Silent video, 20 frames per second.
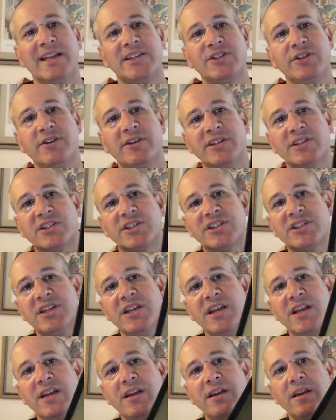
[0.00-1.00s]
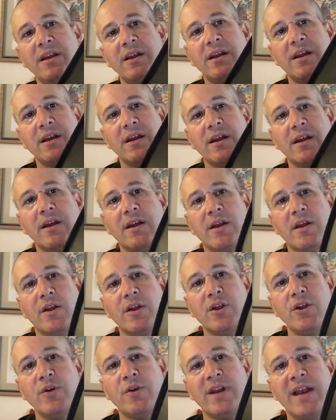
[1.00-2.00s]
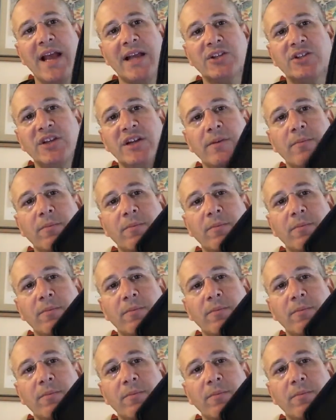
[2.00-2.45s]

as you can see, you can actually